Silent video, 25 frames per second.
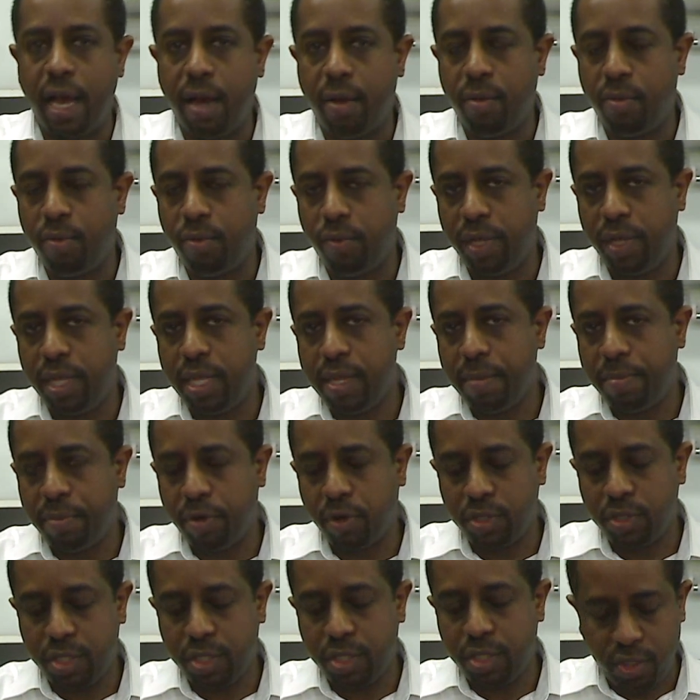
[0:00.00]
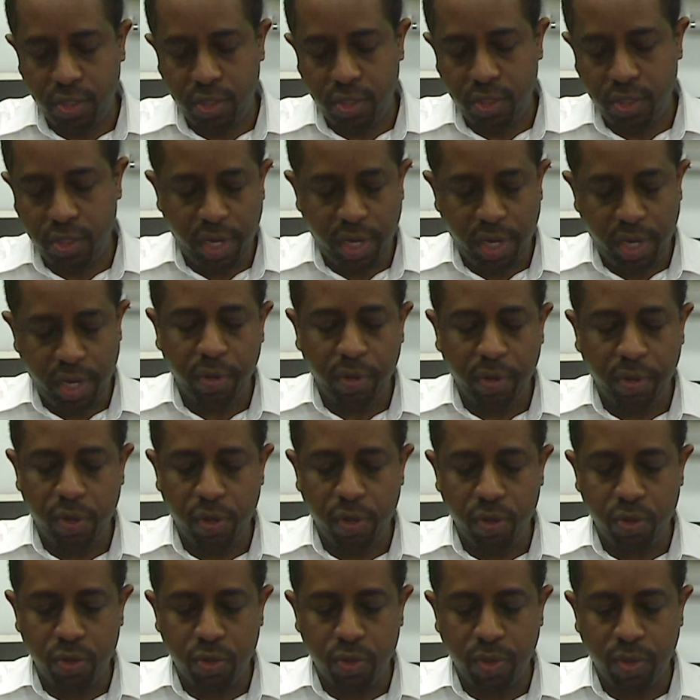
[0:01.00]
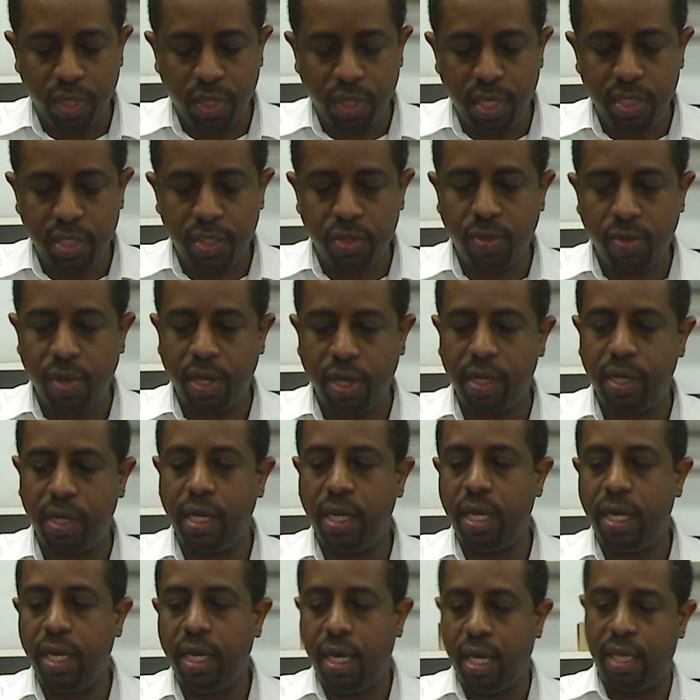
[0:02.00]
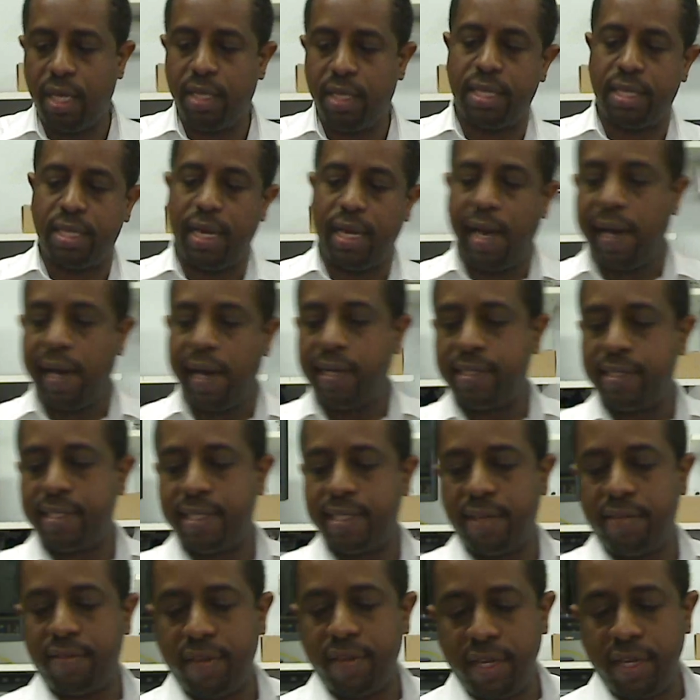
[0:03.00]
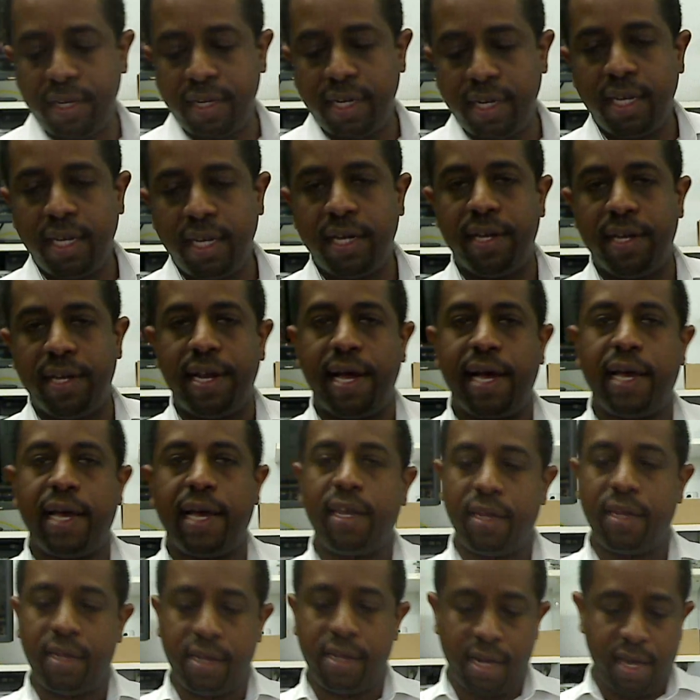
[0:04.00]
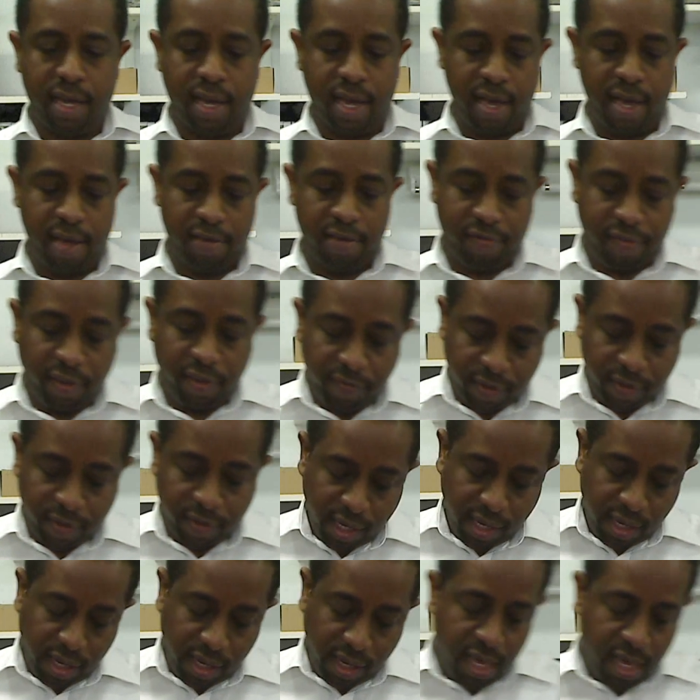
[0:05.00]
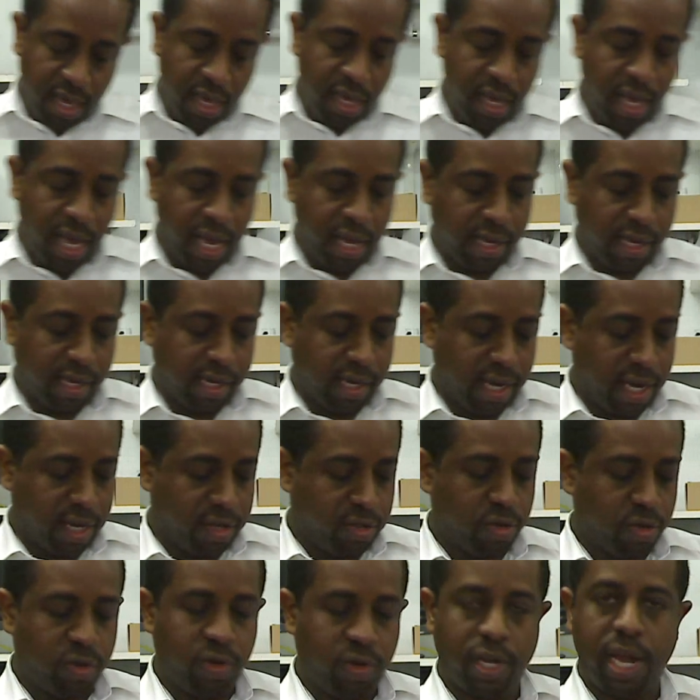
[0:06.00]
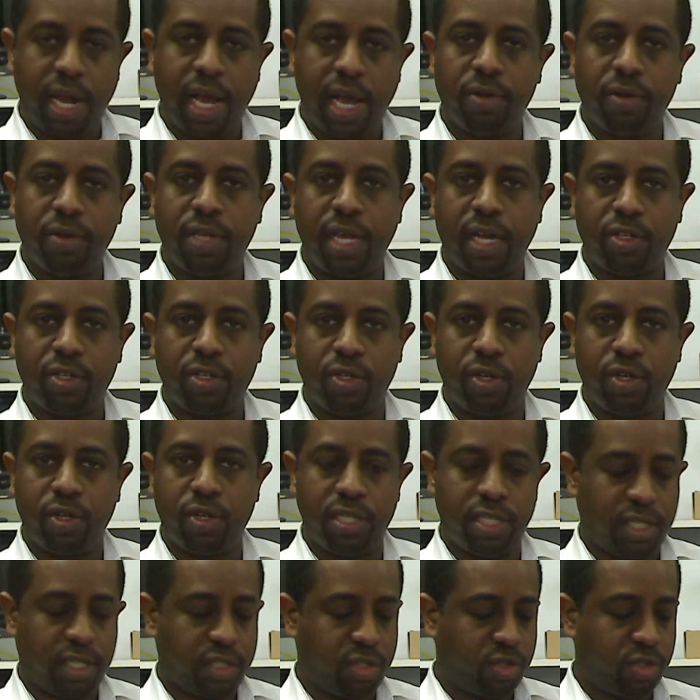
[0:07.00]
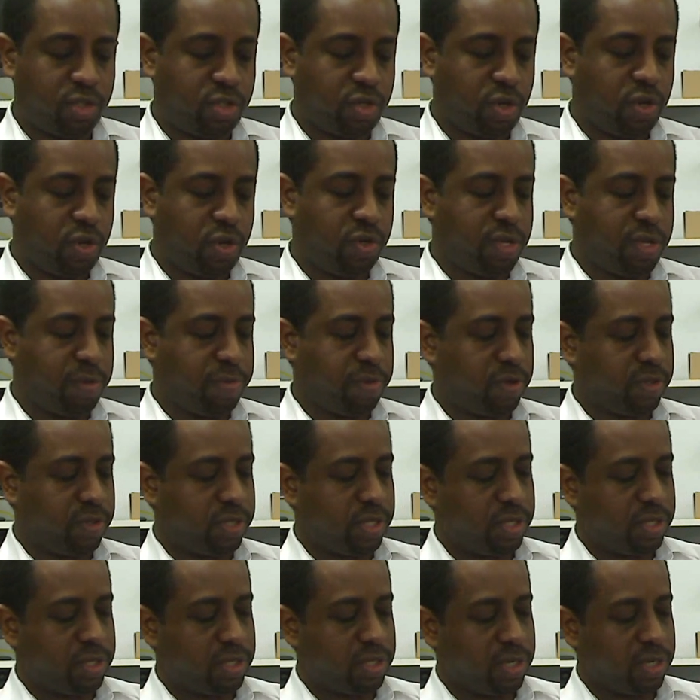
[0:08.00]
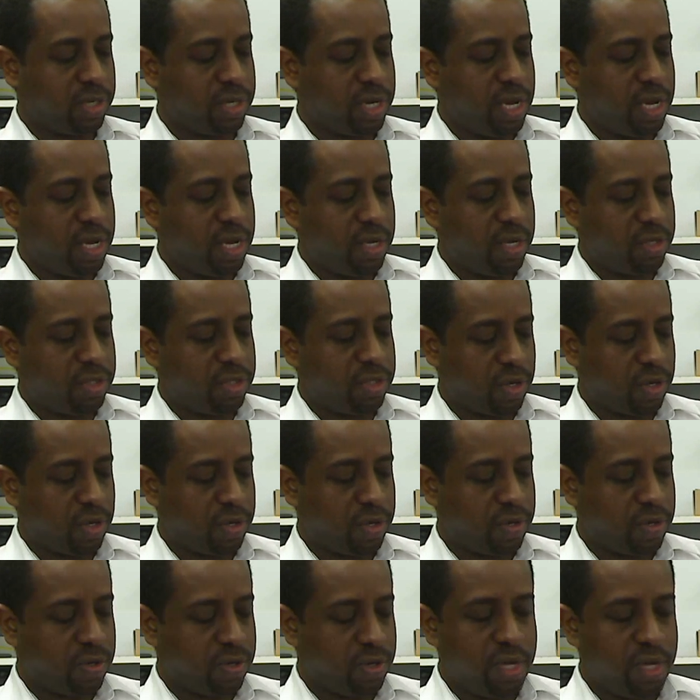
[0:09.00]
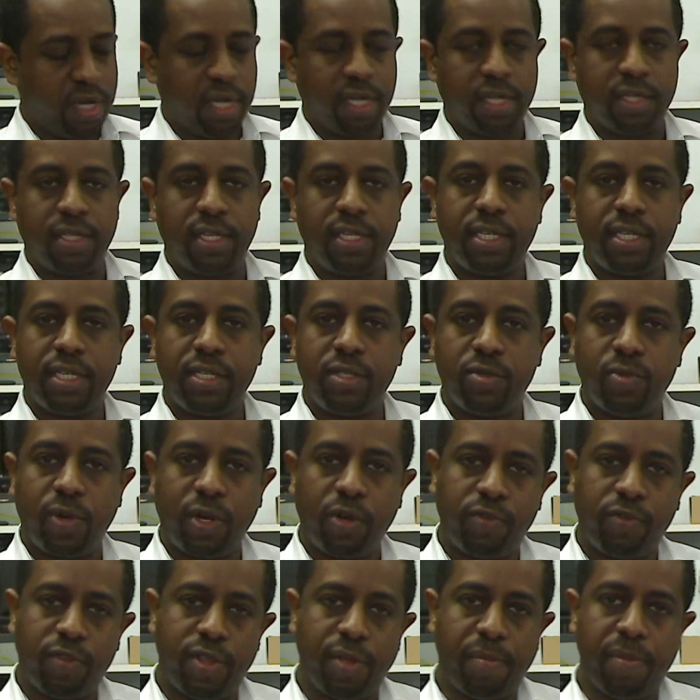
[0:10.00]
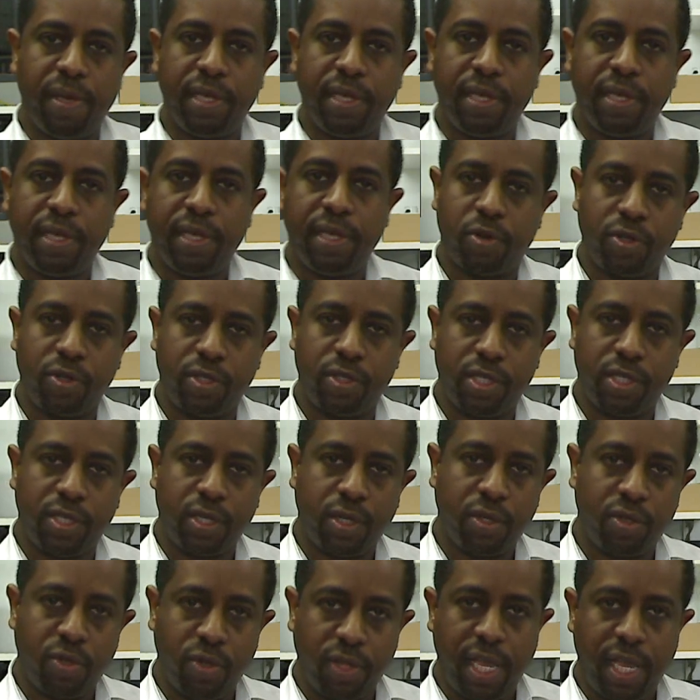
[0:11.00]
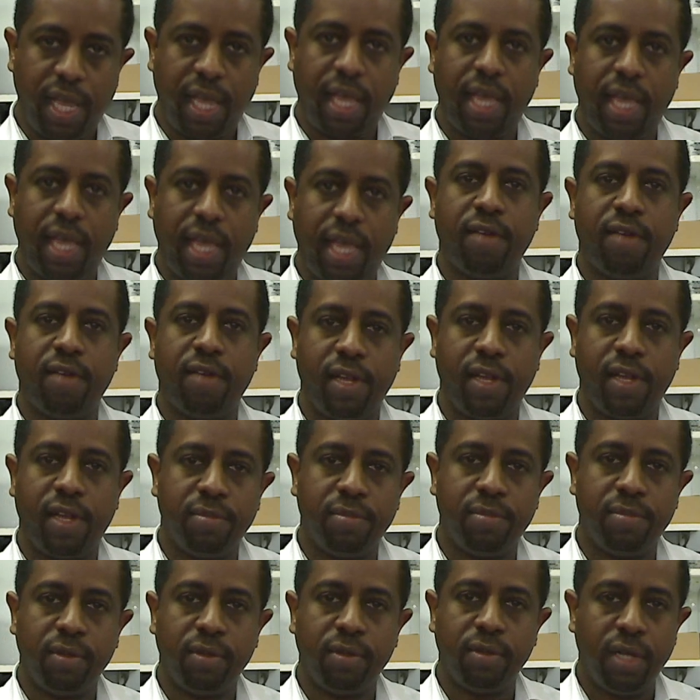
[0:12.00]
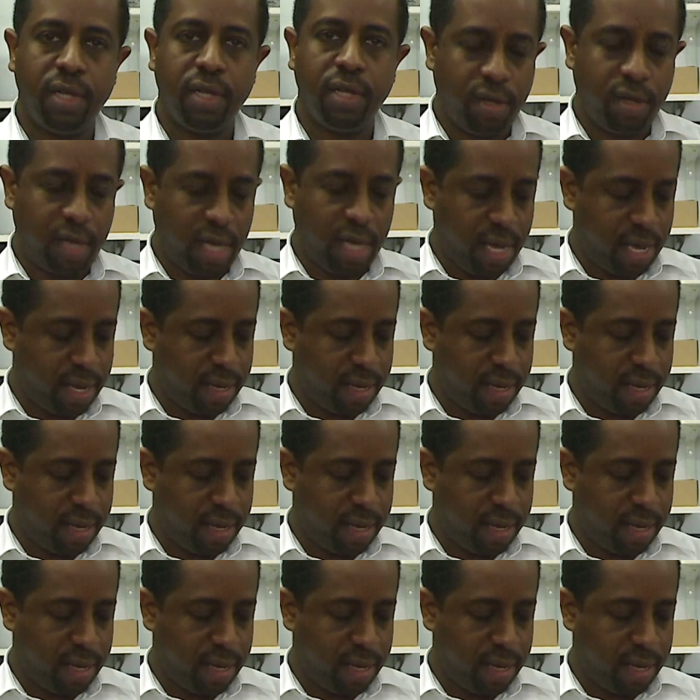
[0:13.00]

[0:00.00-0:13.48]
Now with the processor we're going to use with this one is an i7 950, and I took it out actually just to show you the processor. So this is one of the best processors today available